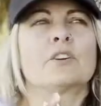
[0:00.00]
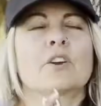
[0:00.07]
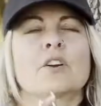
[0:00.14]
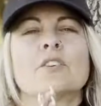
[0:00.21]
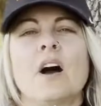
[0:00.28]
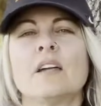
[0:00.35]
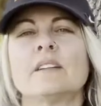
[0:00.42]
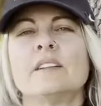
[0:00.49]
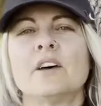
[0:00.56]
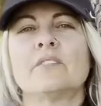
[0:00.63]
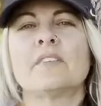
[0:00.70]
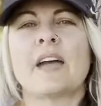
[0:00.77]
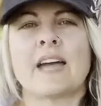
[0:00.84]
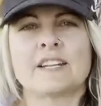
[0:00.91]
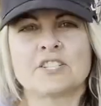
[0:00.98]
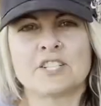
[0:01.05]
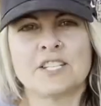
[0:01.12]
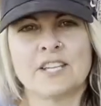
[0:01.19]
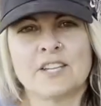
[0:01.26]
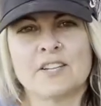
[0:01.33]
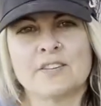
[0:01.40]
There are not enough
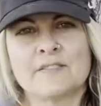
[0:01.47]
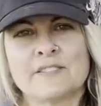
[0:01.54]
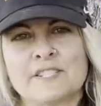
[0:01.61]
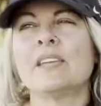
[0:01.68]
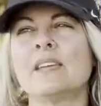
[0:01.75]
adjectives.